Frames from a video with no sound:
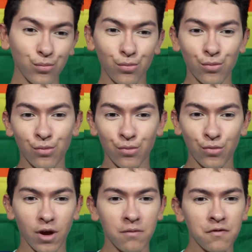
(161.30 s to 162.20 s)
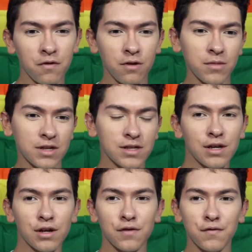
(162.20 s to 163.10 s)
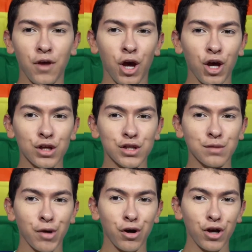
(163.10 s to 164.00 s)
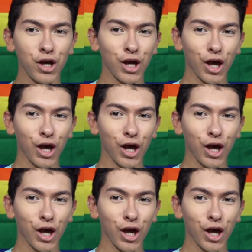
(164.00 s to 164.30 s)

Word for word: Mm, I'm feeling myself. Yeah, Mary.